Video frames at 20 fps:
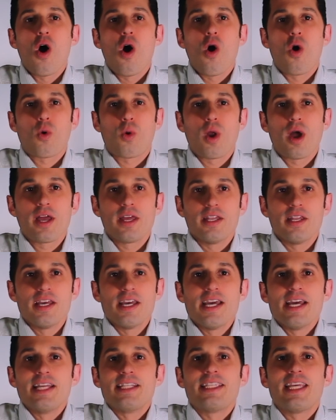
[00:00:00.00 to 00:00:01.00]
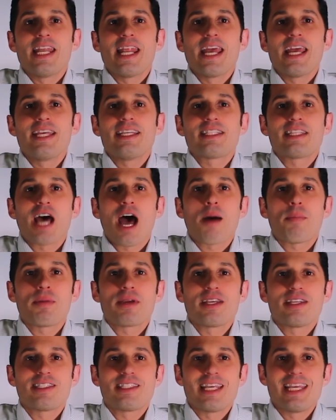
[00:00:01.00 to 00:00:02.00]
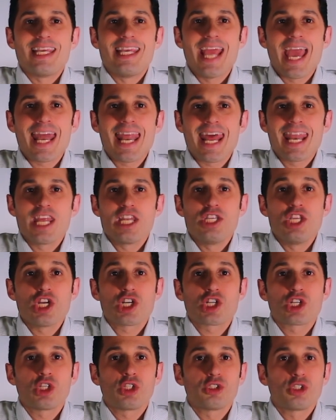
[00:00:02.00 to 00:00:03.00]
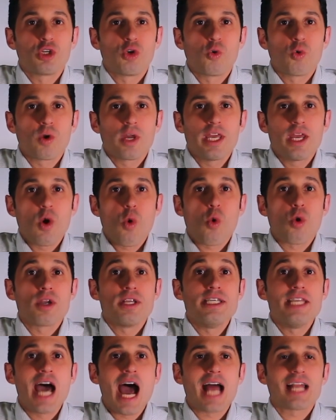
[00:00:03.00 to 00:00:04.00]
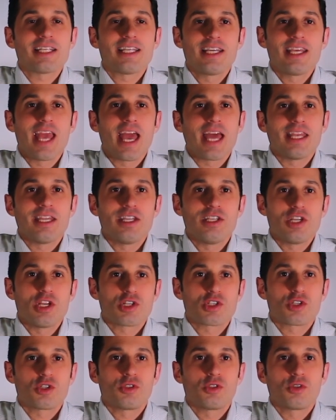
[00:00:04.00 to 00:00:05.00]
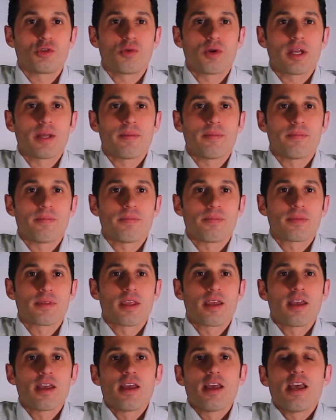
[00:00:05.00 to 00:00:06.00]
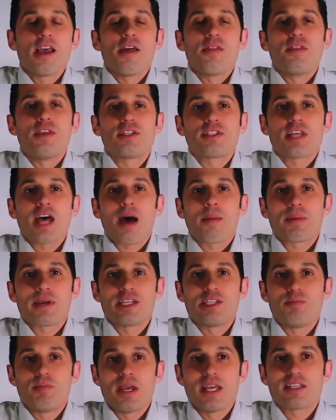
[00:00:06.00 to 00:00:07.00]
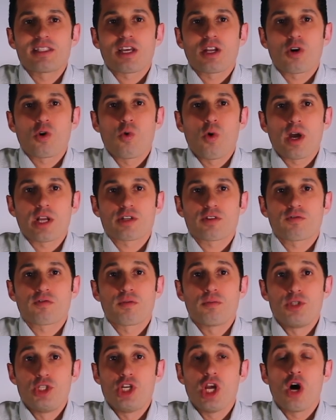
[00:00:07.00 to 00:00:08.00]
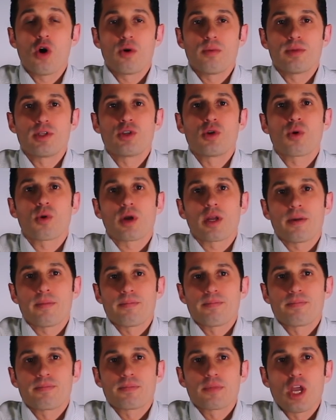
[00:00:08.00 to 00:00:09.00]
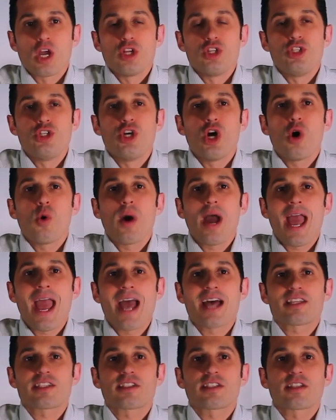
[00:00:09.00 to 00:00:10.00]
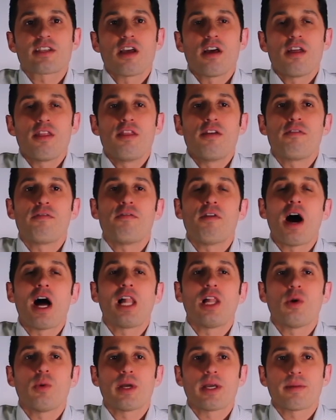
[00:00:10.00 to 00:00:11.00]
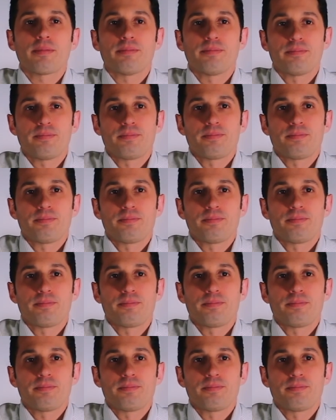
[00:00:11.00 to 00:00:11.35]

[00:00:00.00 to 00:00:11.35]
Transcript: All right, today's topic is to get an additional degree or not to get an additional degree. This topic is based on a question from Joe in Missouri. Joe asks the following.